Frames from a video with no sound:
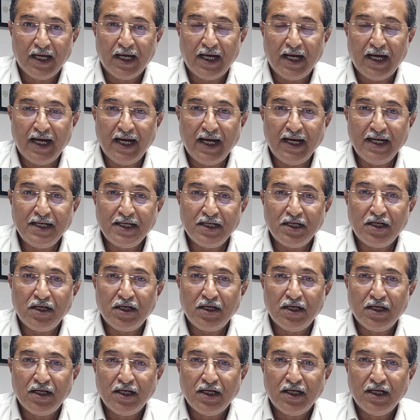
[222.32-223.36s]
And
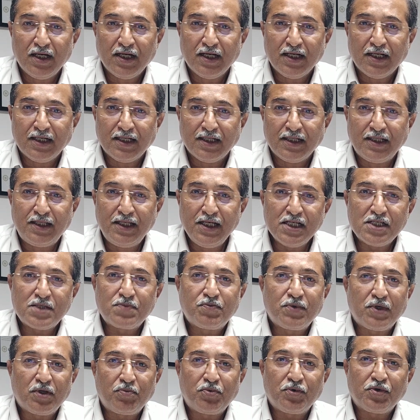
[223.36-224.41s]
these
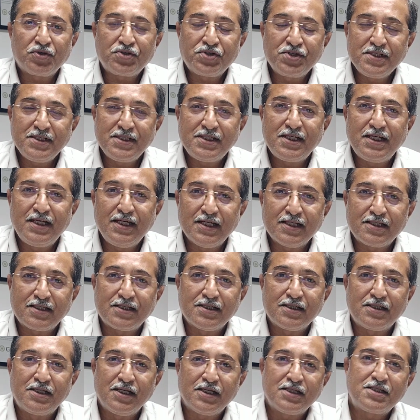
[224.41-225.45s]
proportions he has
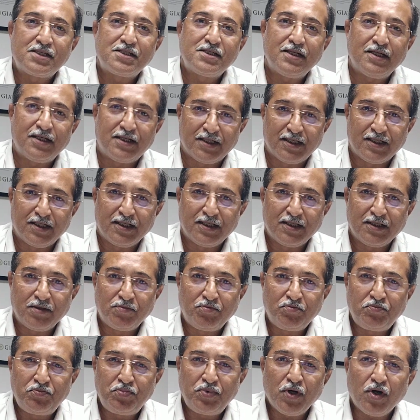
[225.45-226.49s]
suggested
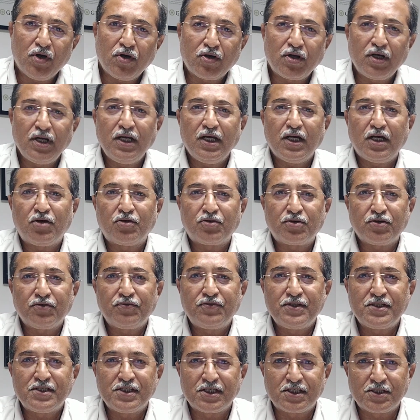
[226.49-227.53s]
purely out of
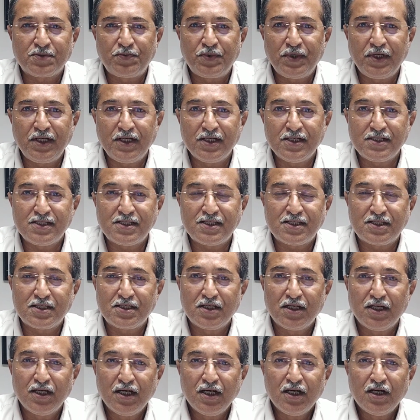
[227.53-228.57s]
his experience,
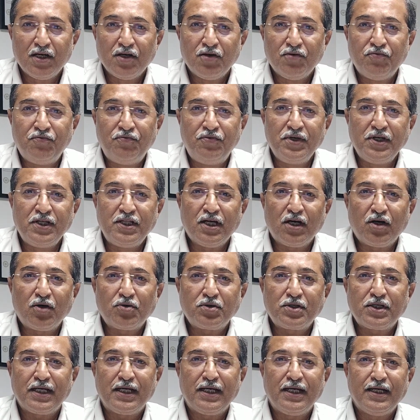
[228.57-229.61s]

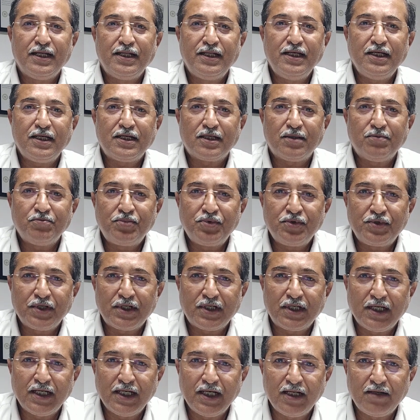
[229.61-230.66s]
without any
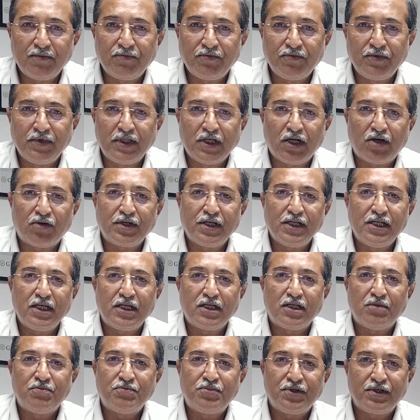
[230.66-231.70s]
computer help, without any
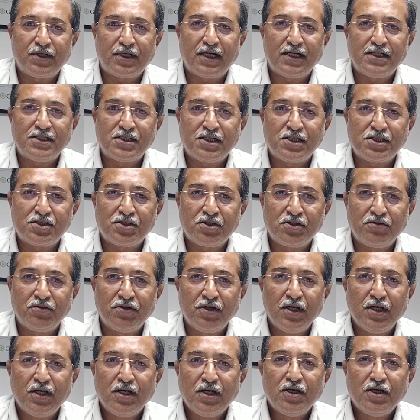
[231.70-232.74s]
computerization,
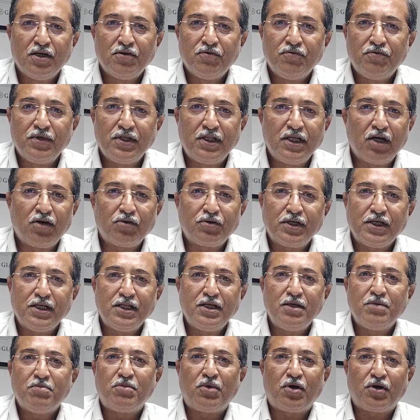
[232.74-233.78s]
without
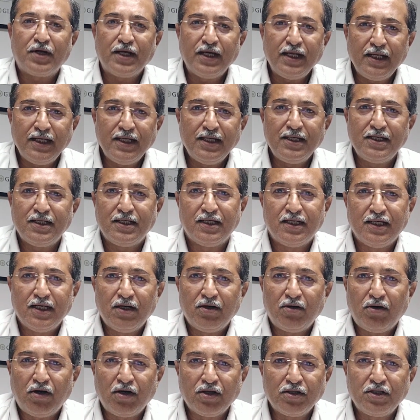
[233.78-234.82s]
any modeling
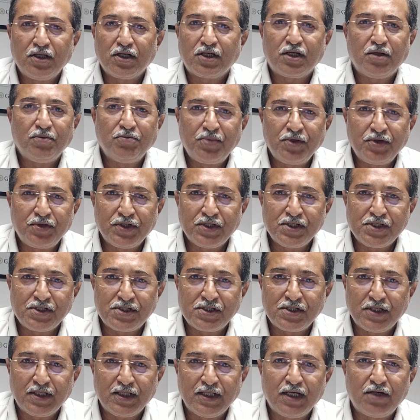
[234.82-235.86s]
on the
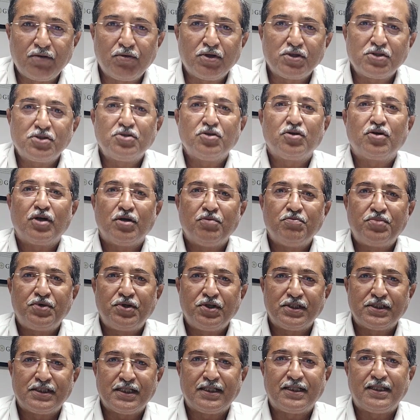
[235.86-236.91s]
computers. There was no
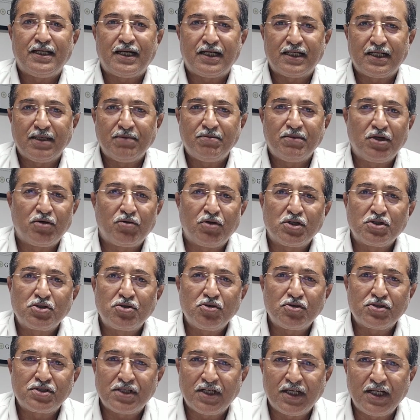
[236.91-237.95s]
computers at that time. There was
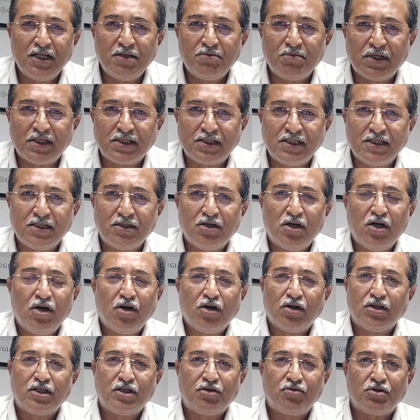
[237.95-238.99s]
no serine machine,
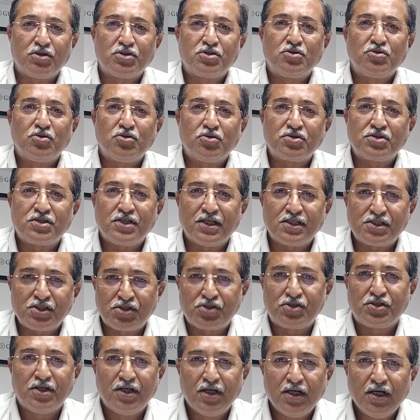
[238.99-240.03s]
or there was no
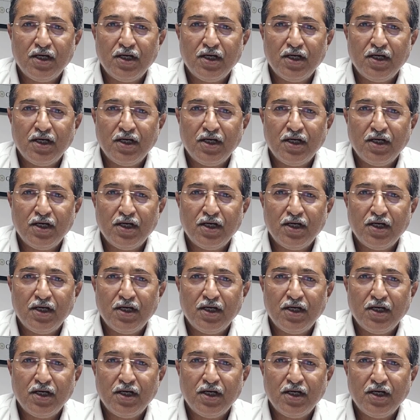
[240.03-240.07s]
such